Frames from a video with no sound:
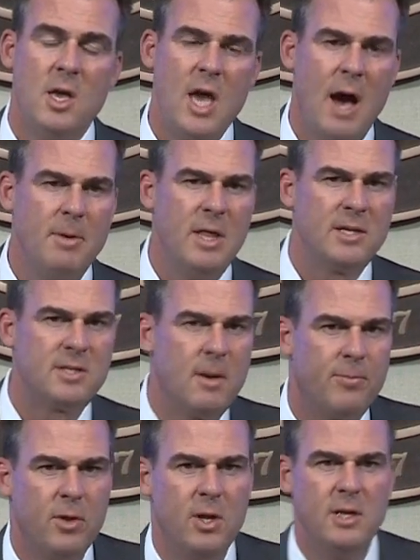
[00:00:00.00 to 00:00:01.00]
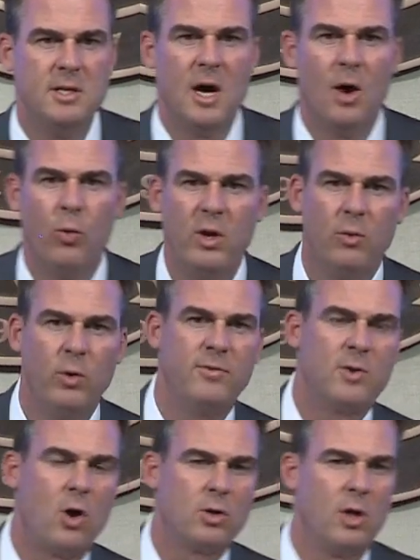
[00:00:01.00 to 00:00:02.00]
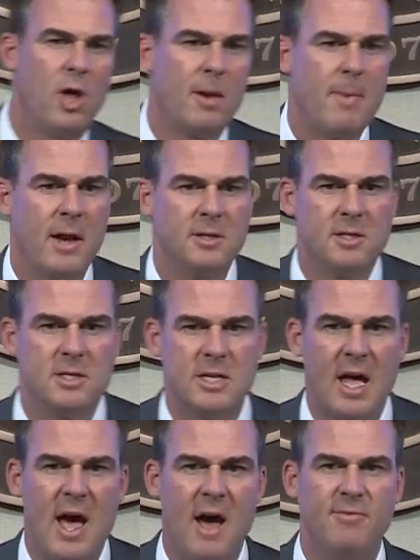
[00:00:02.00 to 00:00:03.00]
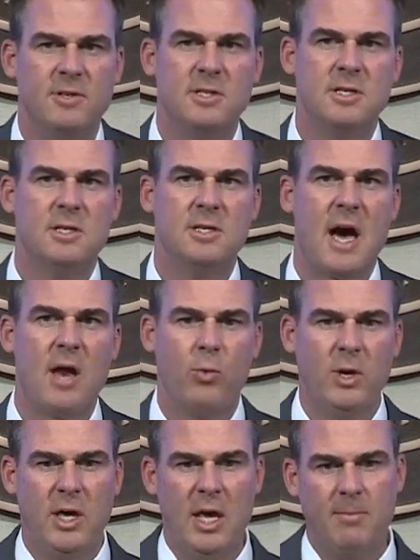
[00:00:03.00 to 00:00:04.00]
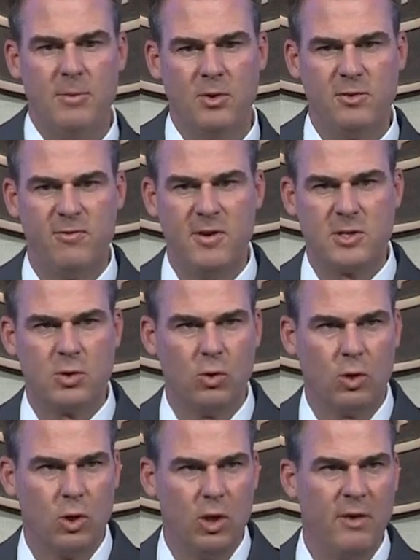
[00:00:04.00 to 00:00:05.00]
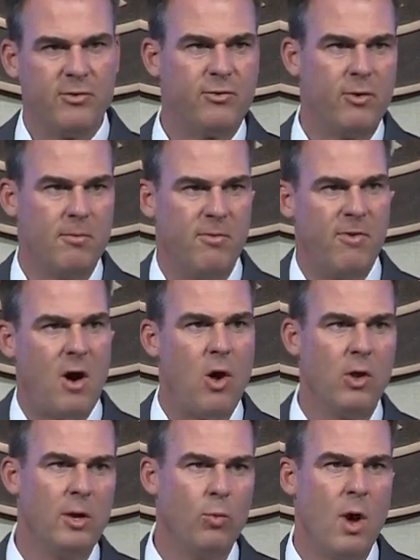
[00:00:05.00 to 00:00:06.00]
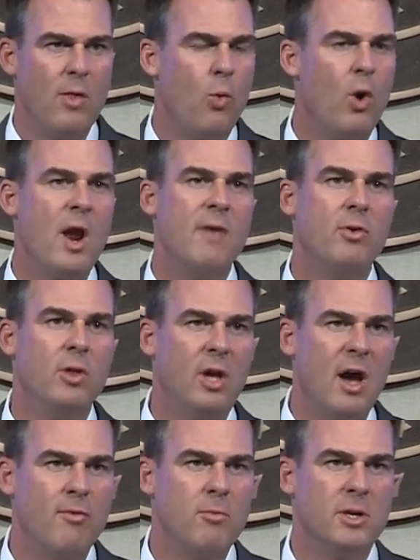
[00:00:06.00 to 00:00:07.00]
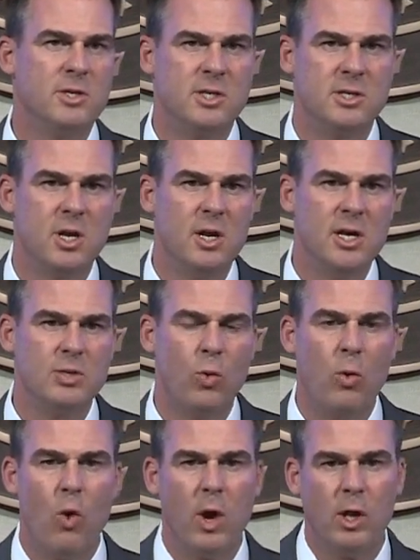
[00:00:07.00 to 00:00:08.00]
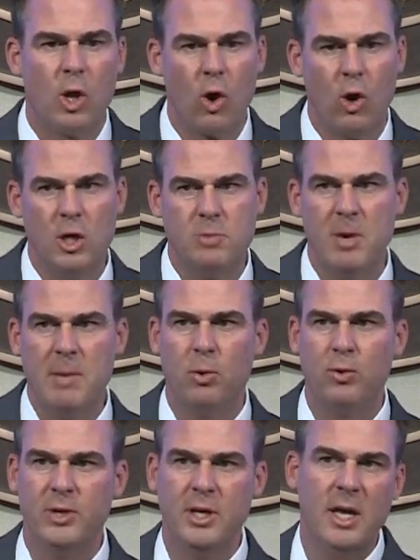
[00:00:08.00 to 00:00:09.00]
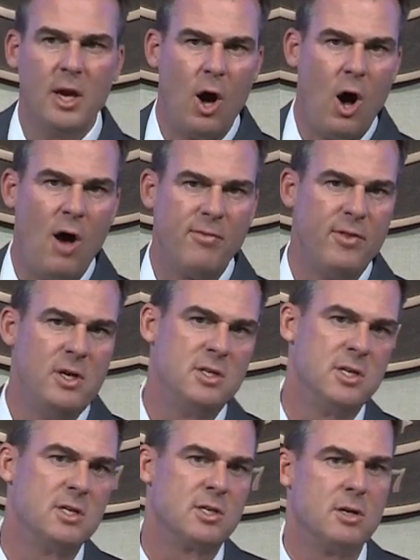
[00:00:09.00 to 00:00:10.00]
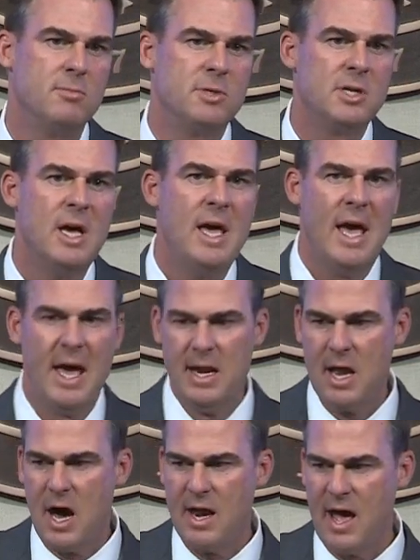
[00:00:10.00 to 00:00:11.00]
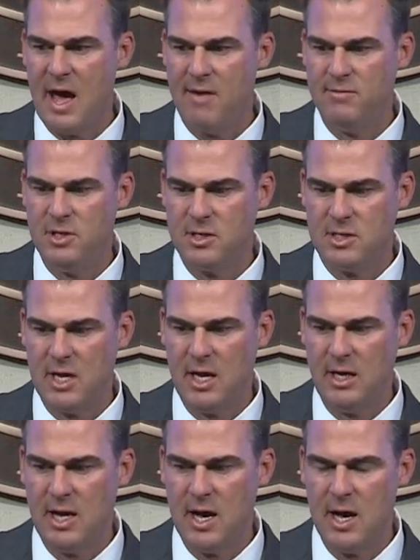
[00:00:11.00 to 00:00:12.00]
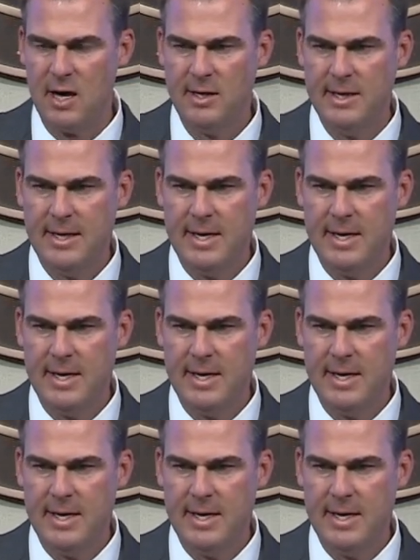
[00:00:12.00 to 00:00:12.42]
Yeah, I mean, that's something that we've talked a lot about as a staff is how do we keep those fiscal cliffs from falling, whatever the government assistance is. We want to encourage people to get off these systems and not have just a